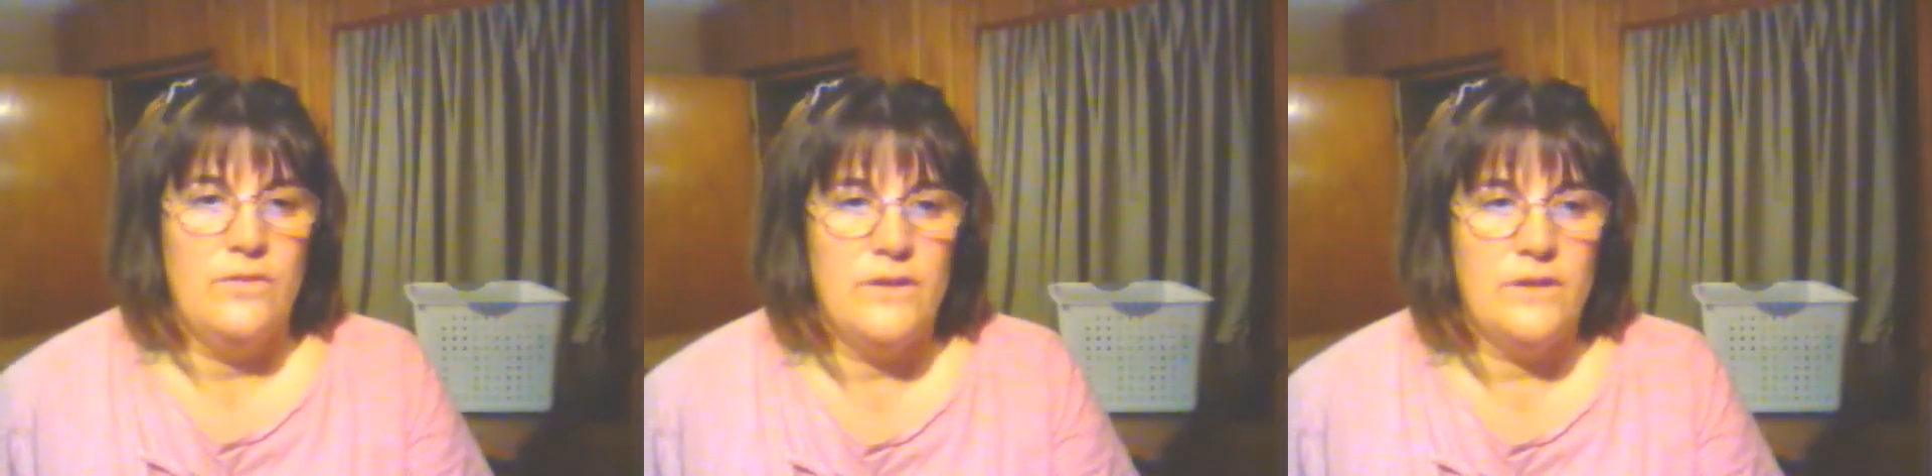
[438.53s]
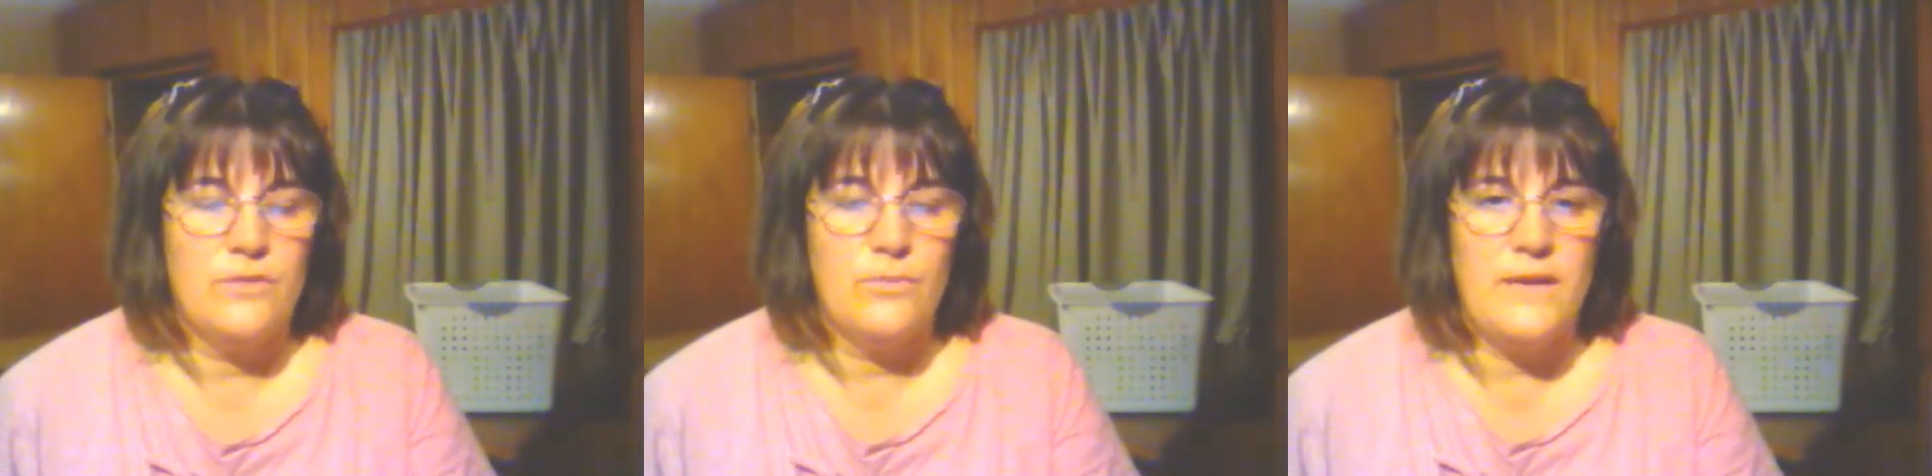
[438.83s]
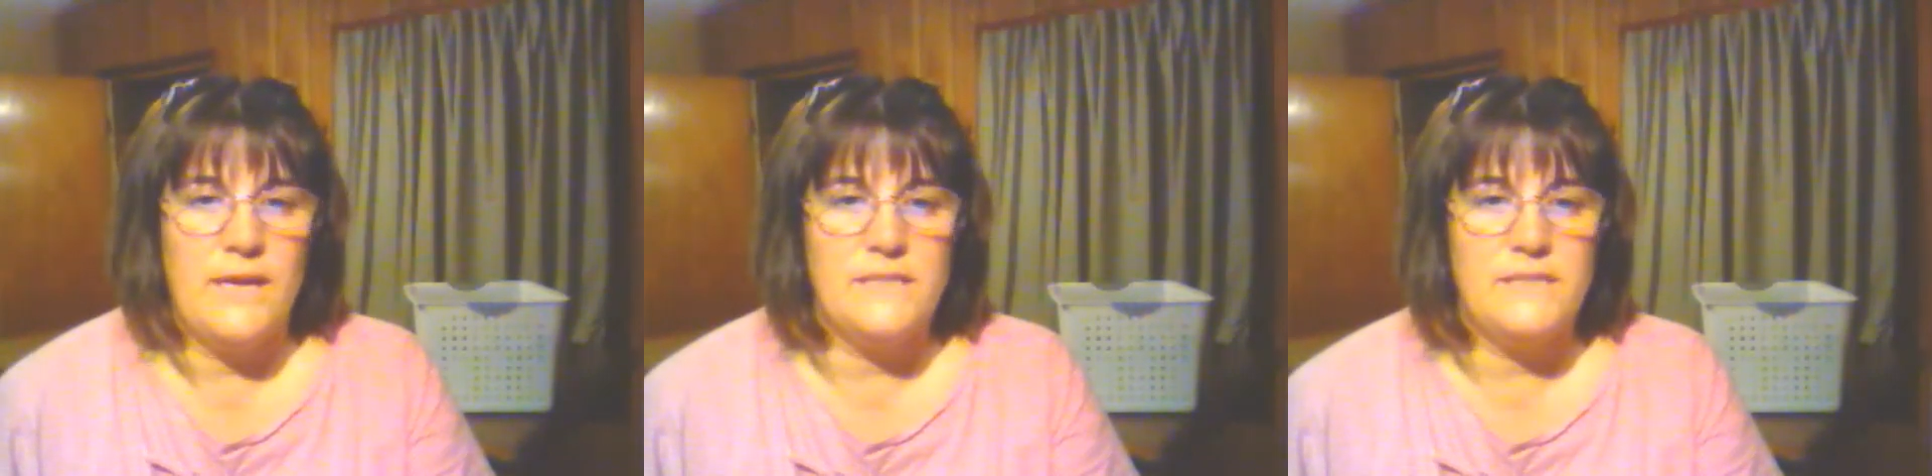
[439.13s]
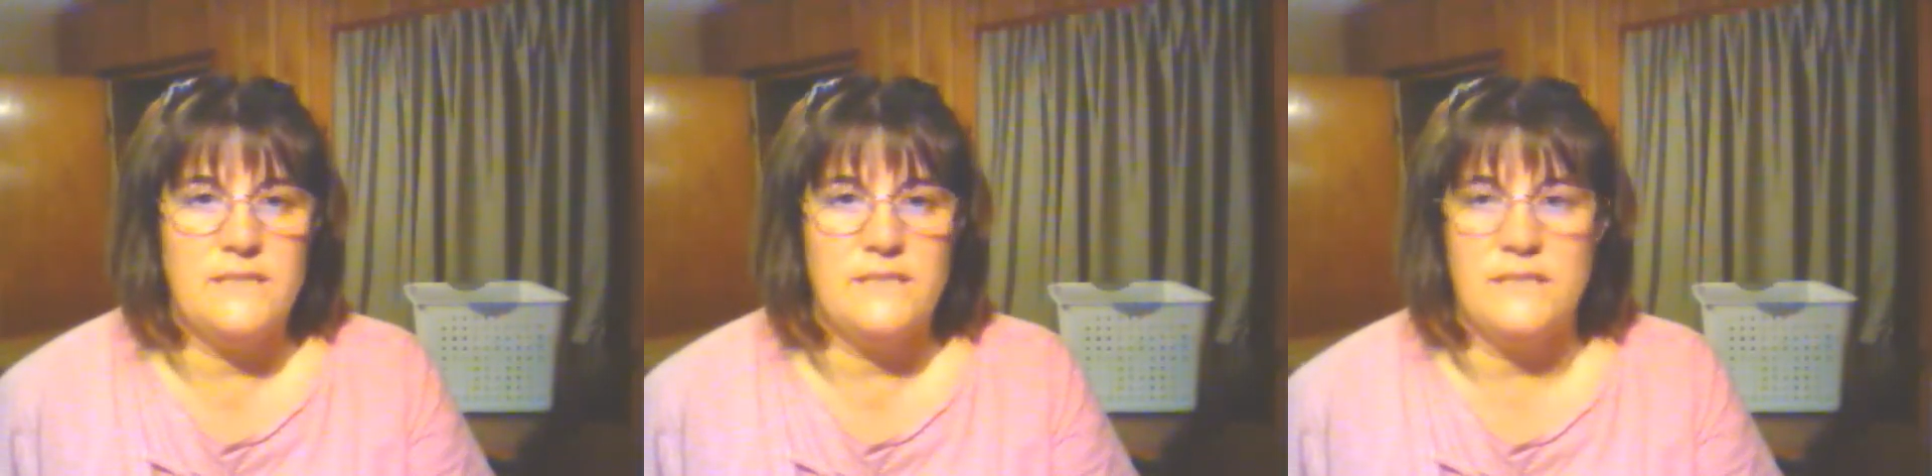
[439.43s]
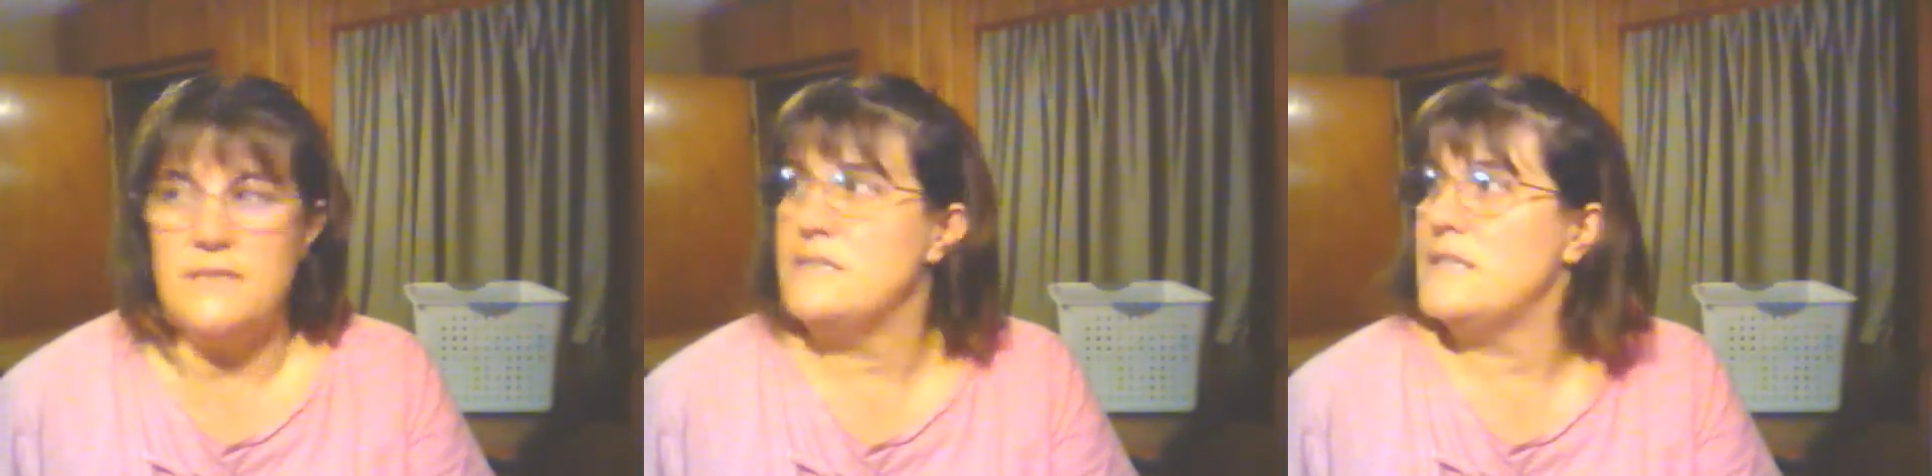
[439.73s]
The 3
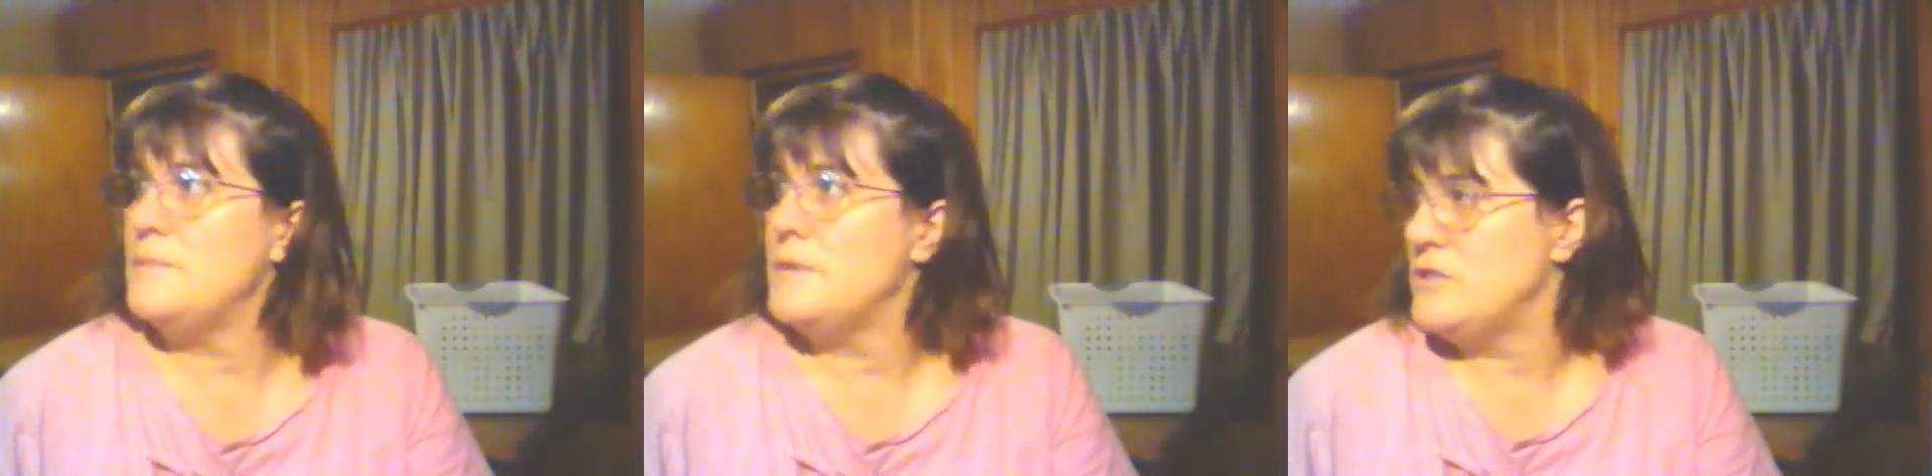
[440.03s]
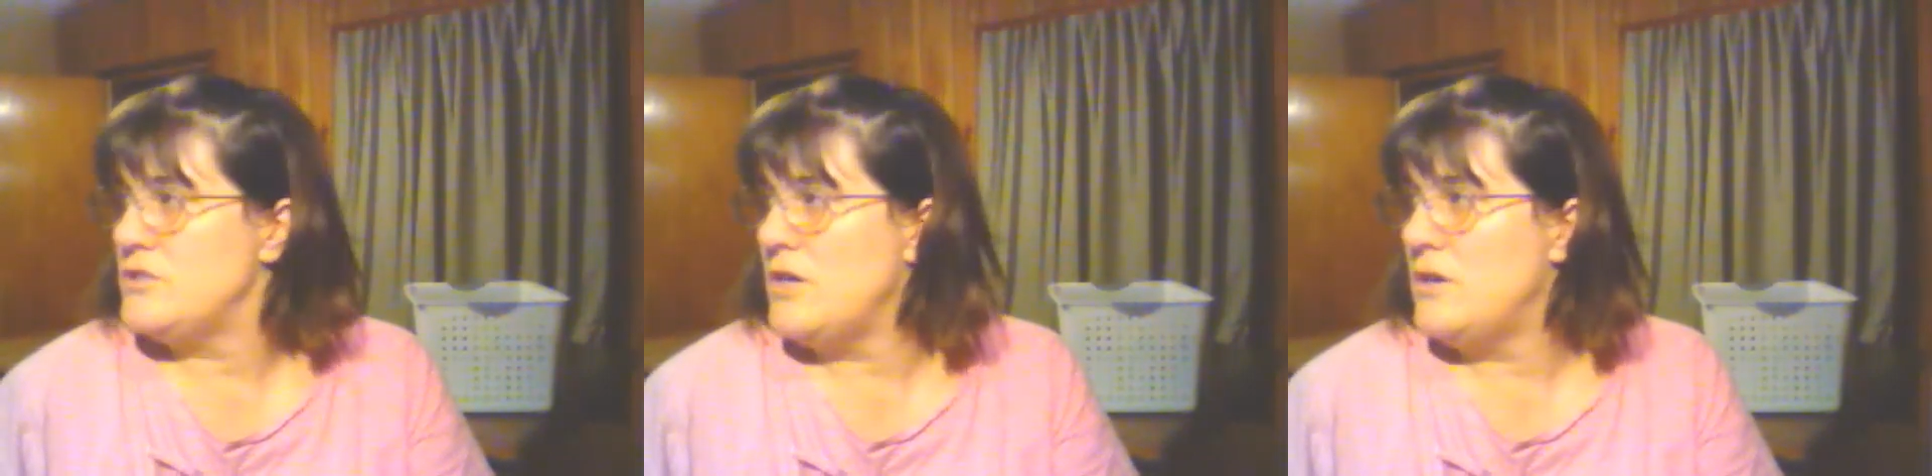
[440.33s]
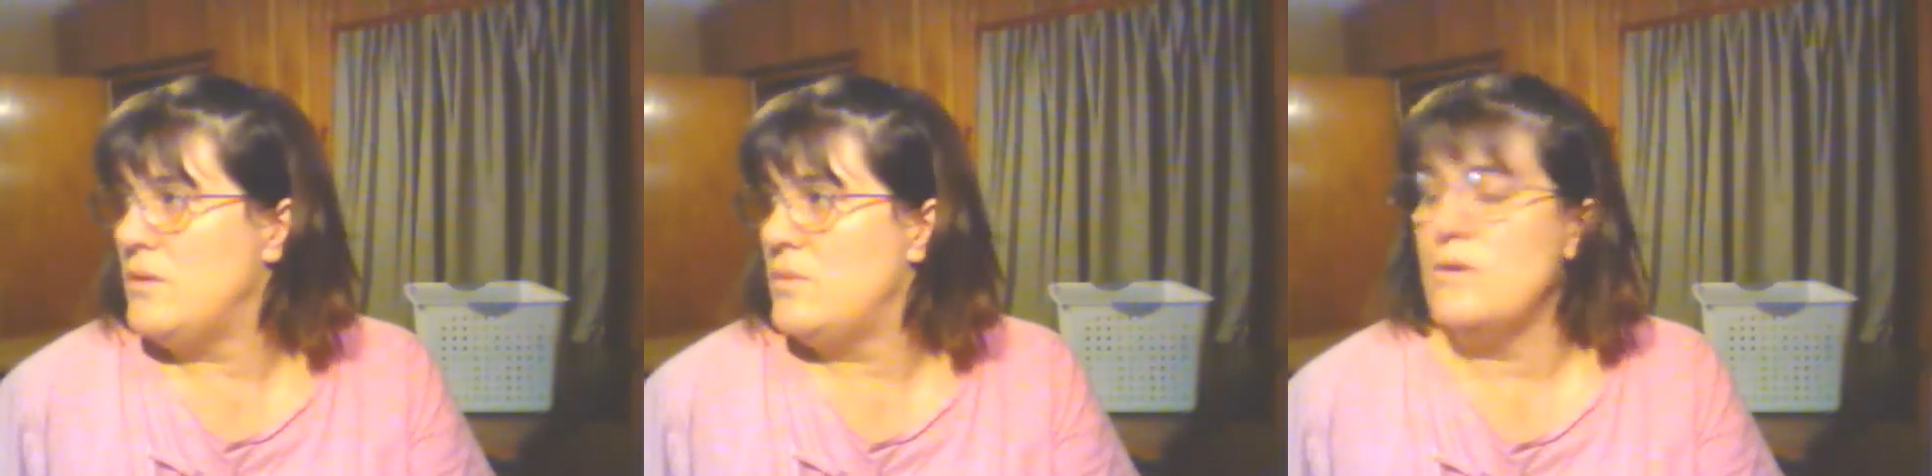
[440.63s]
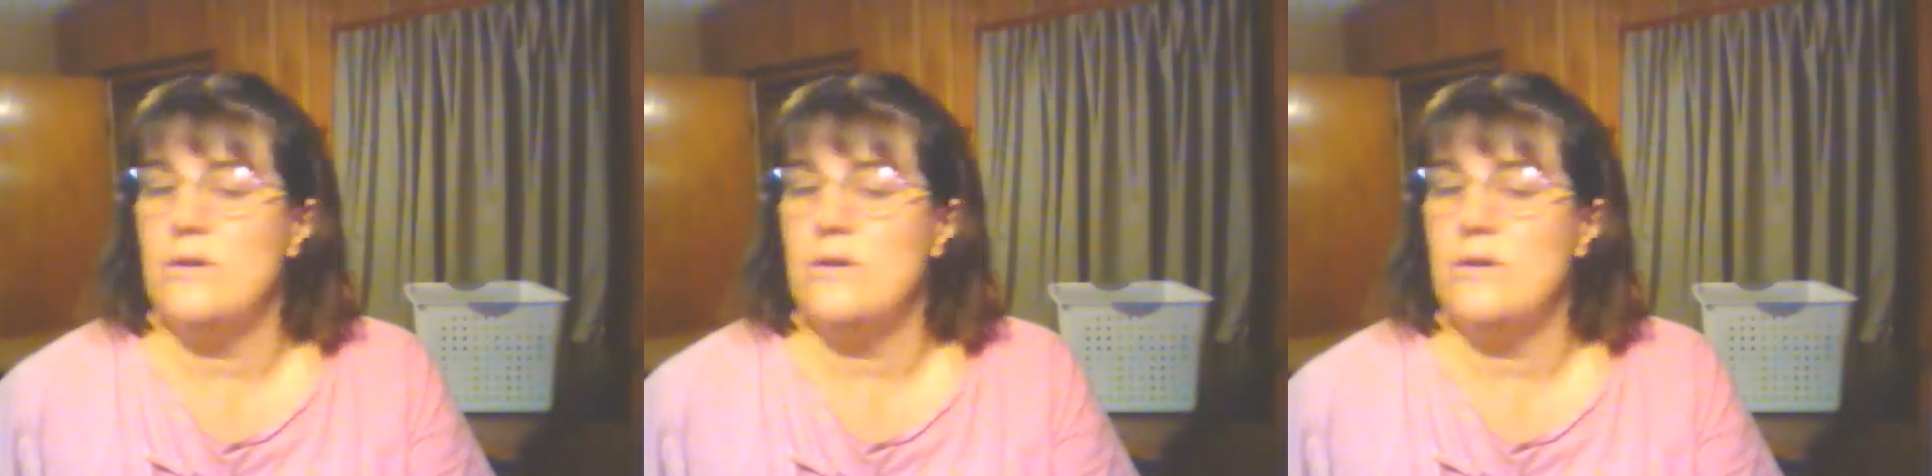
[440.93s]
ATCs that I'm going to show